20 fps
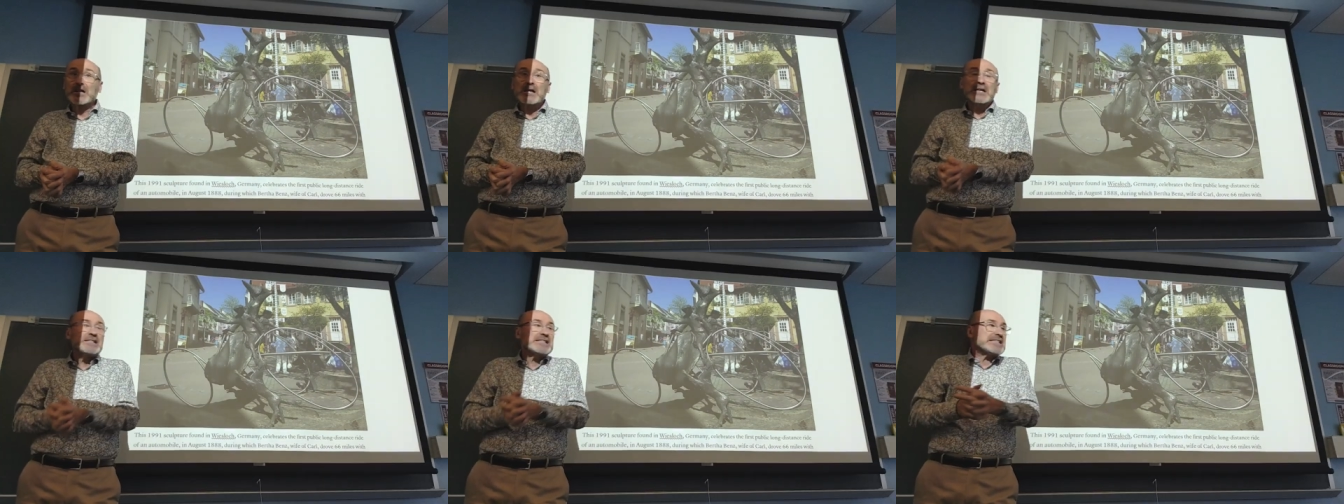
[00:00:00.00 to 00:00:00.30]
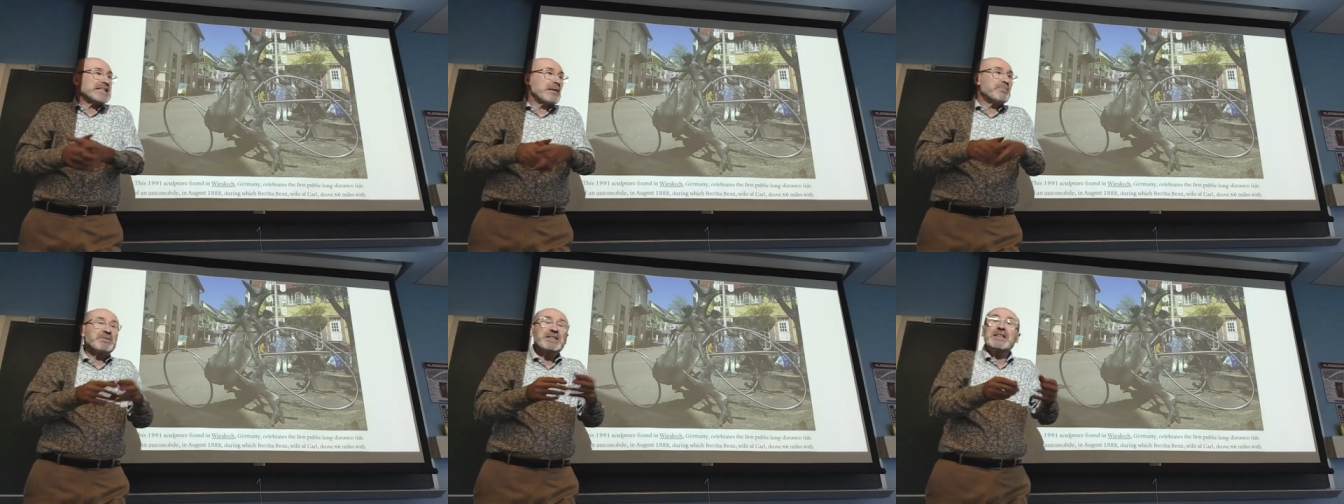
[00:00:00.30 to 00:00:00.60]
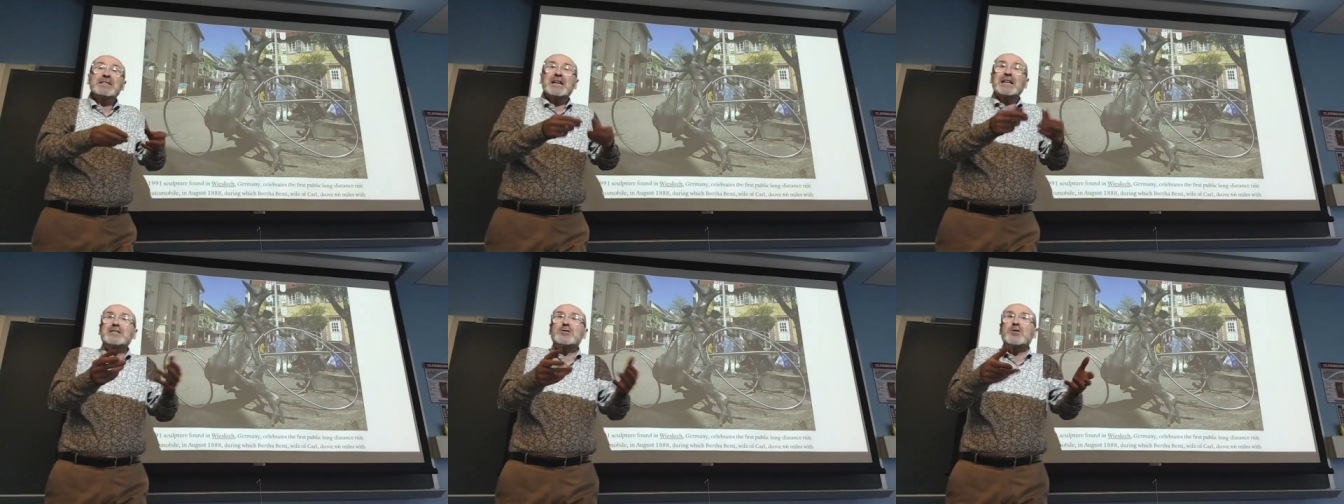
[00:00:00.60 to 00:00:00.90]

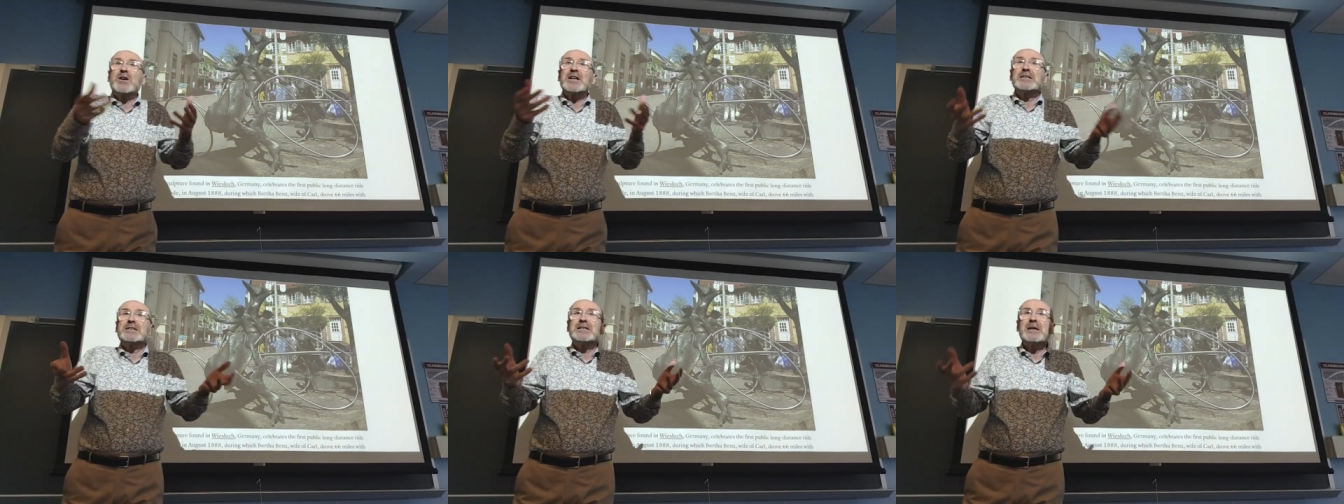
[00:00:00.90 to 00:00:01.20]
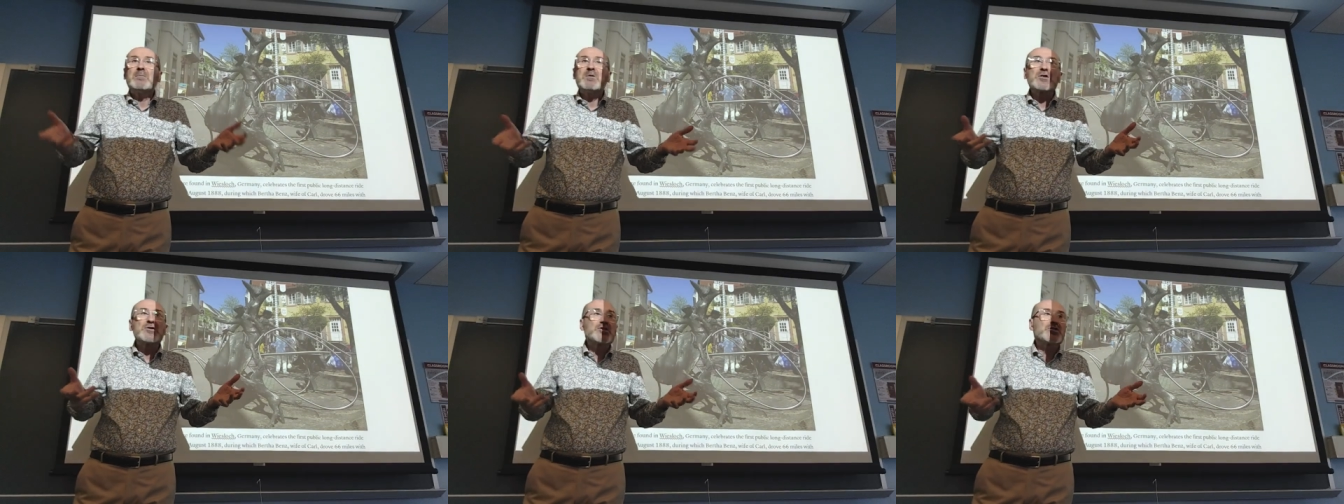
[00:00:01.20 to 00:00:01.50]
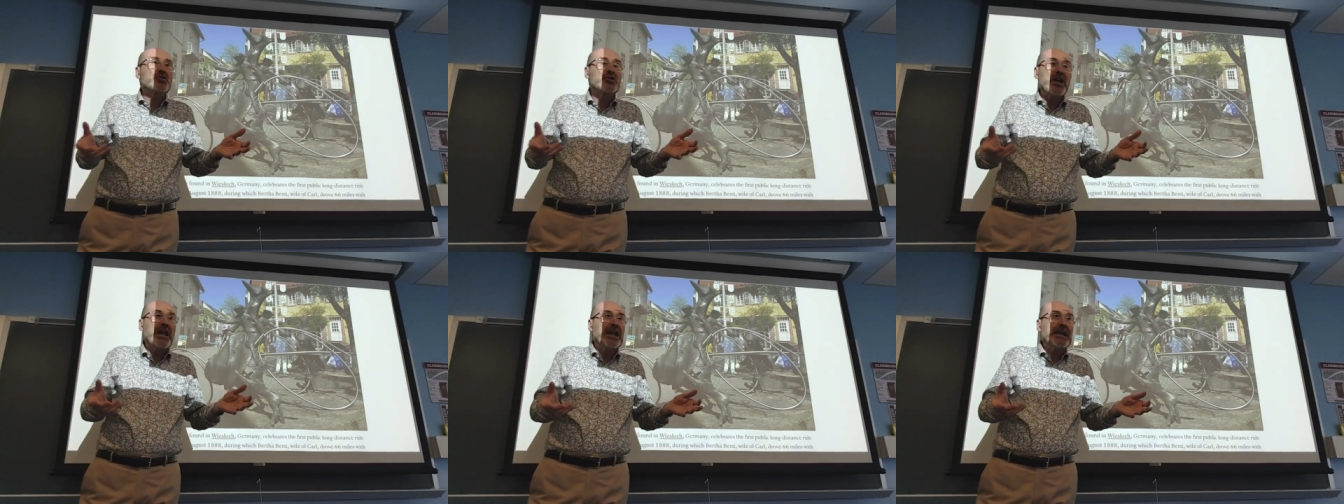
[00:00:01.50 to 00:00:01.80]
Something that you can
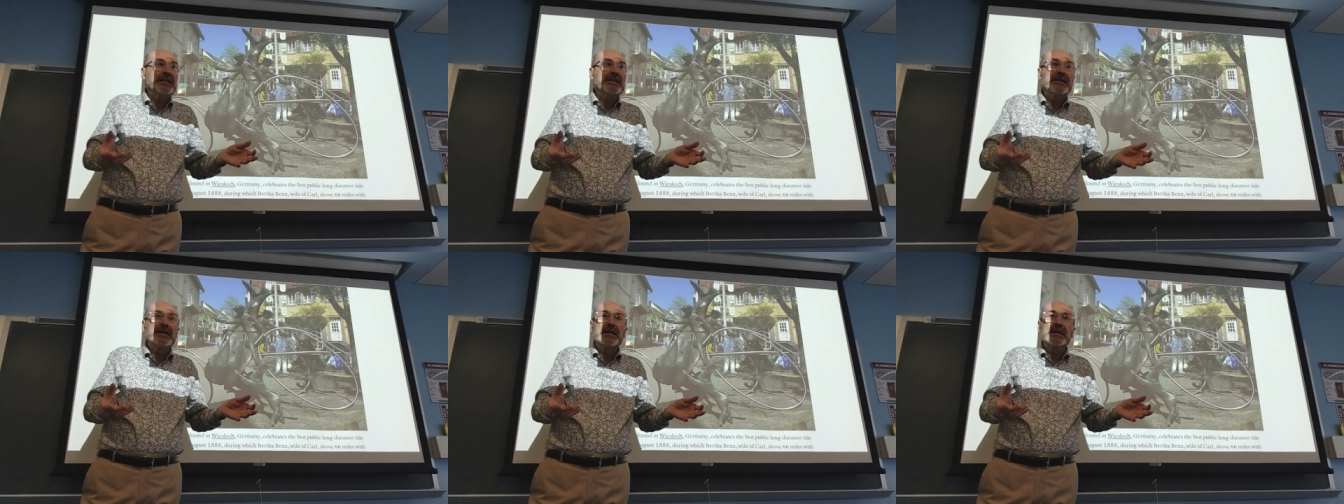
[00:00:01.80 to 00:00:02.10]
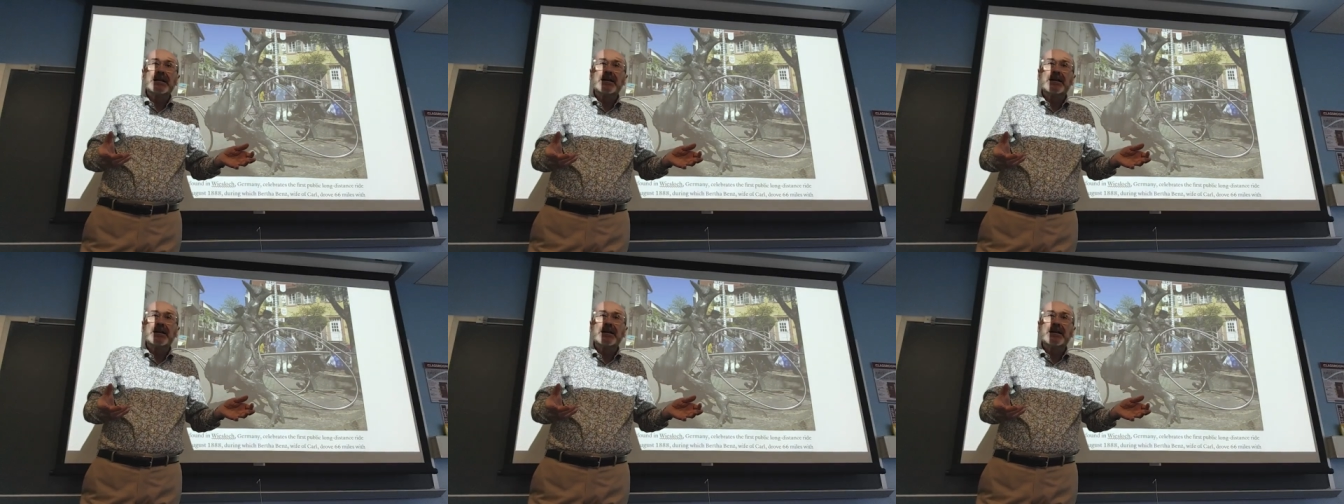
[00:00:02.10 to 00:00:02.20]
demonstrate